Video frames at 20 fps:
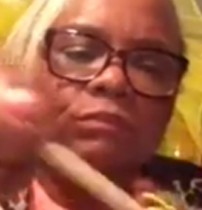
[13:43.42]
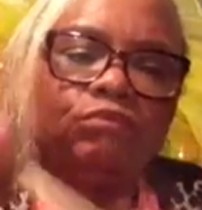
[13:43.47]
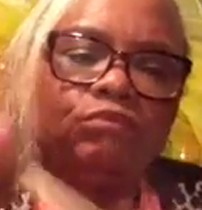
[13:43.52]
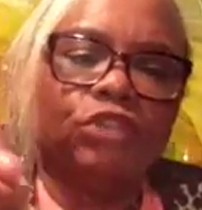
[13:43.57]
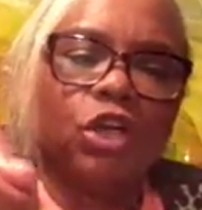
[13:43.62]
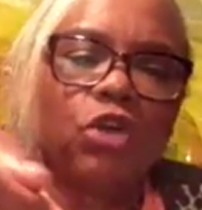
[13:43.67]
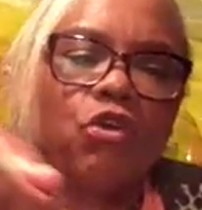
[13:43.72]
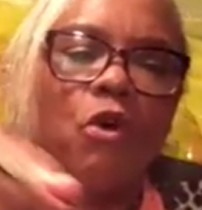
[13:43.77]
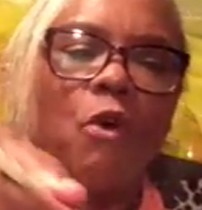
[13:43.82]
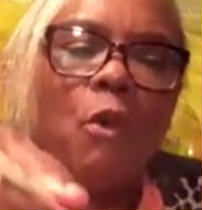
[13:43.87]

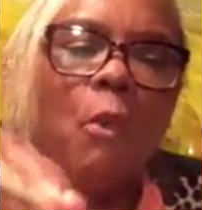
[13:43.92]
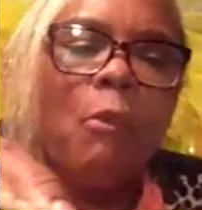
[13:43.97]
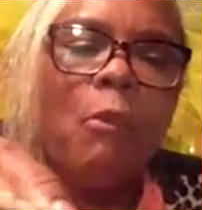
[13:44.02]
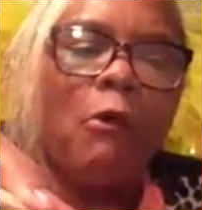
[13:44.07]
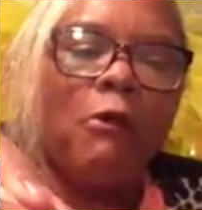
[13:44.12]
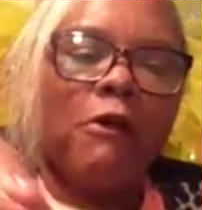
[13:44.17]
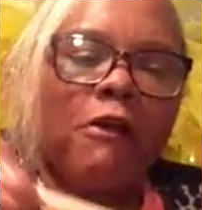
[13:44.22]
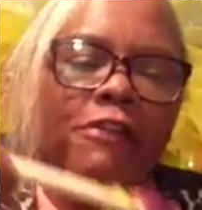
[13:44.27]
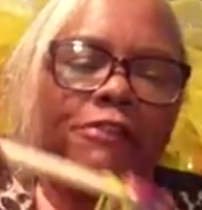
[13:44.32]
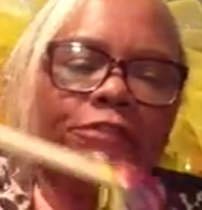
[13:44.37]
The
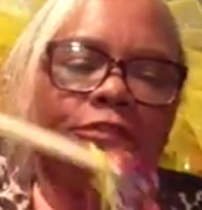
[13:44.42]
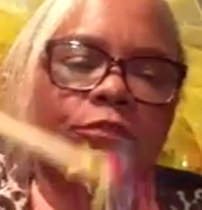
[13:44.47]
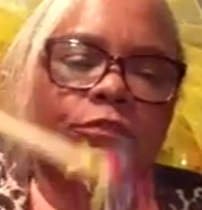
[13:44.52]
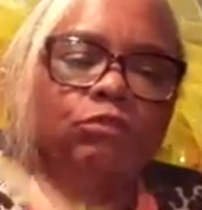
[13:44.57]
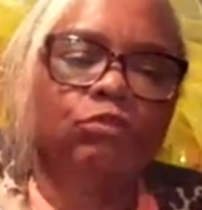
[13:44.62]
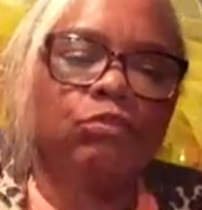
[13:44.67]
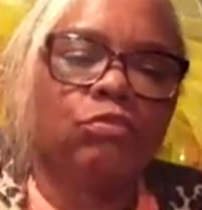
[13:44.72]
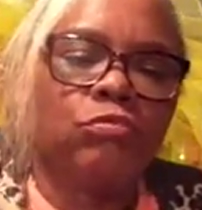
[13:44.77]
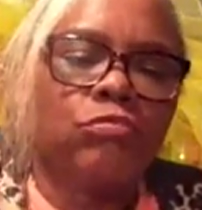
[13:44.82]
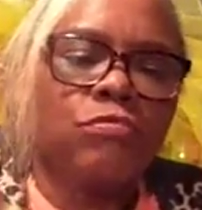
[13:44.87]
corn
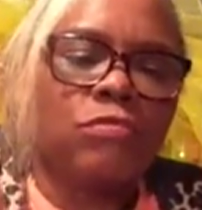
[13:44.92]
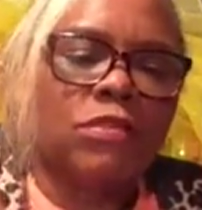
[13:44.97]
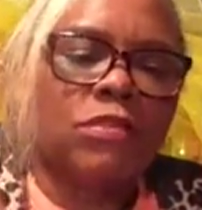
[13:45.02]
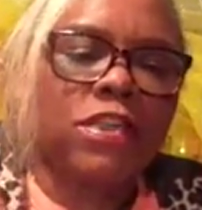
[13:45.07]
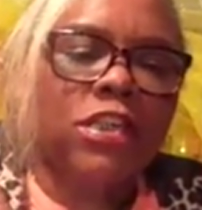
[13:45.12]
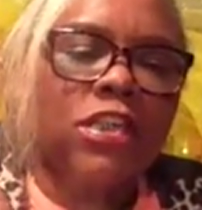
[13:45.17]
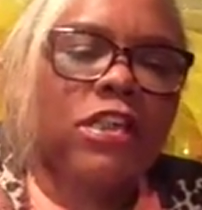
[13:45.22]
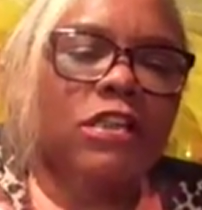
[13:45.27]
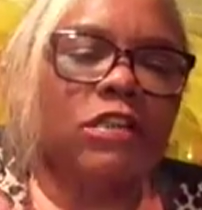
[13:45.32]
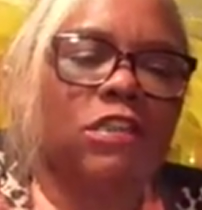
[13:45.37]

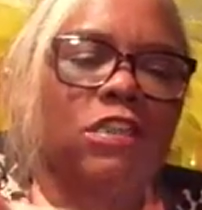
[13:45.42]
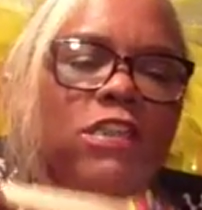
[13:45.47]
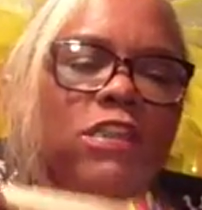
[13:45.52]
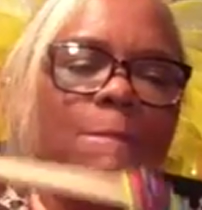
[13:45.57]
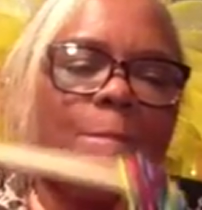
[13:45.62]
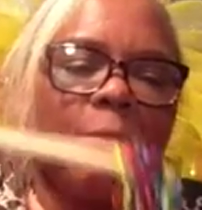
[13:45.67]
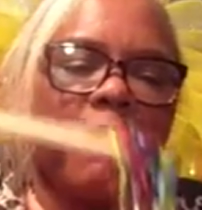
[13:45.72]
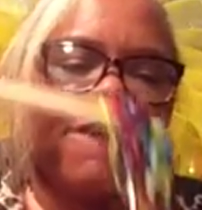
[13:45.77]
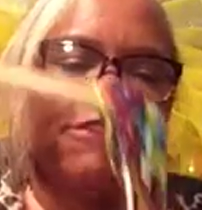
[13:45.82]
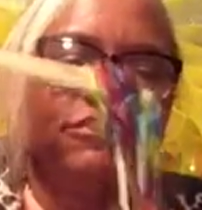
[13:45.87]
really
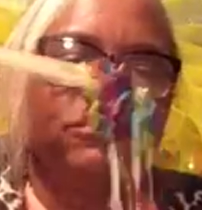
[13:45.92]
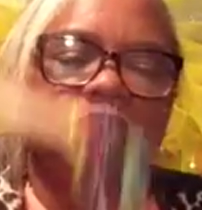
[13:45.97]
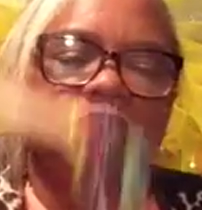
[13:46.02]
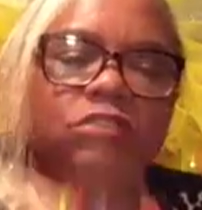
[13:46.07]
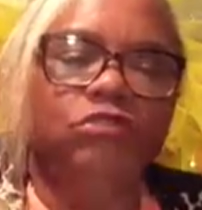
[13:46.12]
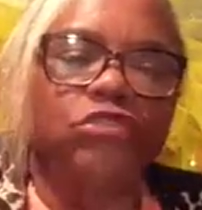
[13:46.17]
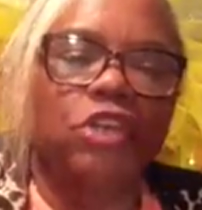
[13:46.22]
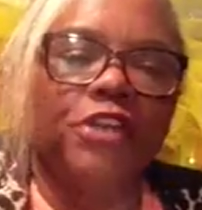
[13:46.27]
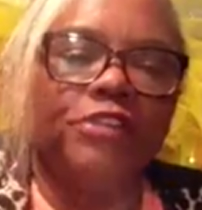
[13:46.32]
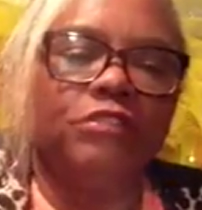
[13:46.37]
makes
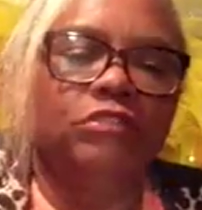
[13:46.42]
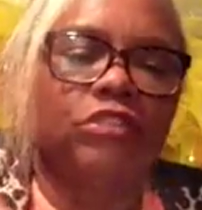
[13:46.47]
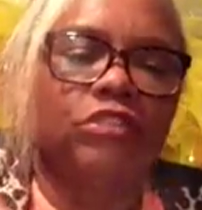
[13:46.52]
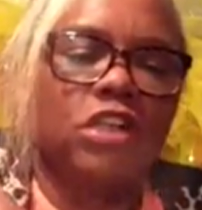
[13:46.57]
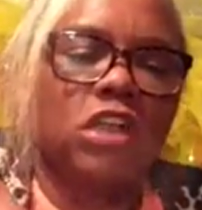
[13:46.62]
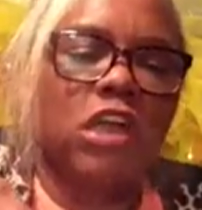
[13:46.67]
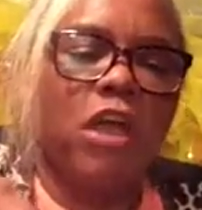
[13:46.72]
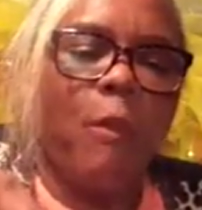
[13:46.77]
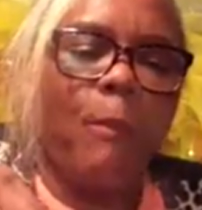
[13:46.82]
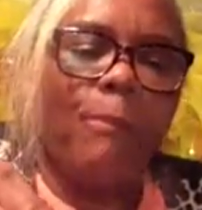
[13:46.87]
it taste
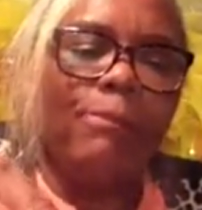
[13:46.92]
good.